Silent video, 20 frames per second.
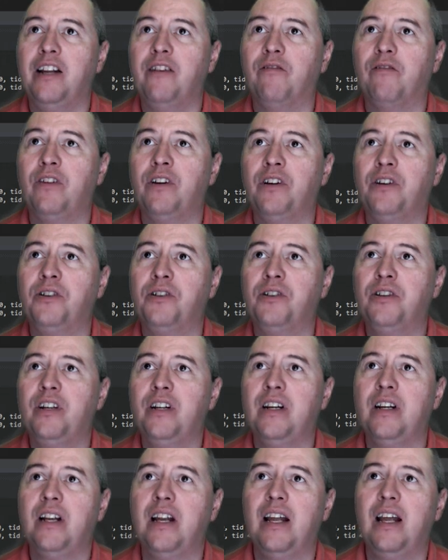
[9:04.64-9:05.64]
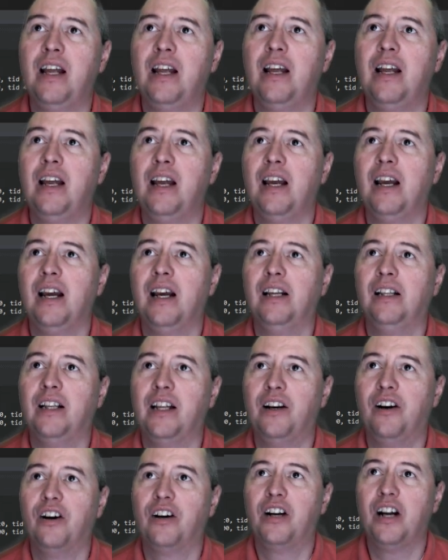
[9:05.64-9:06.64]
field, and
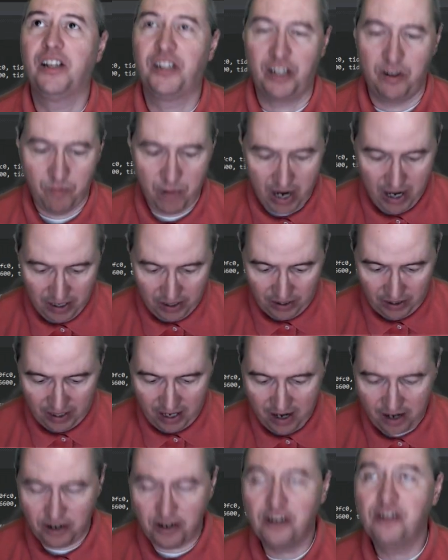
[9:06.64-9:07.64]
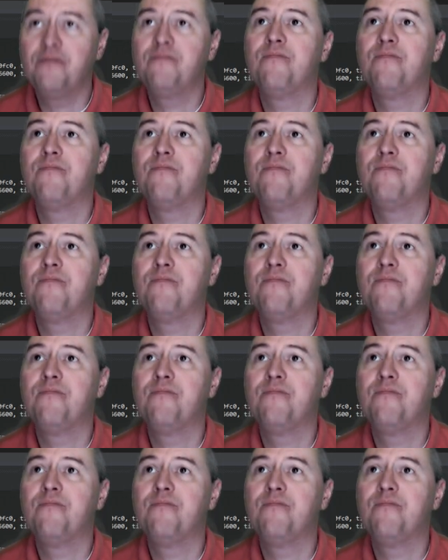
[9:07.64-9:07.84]
then our customized setter.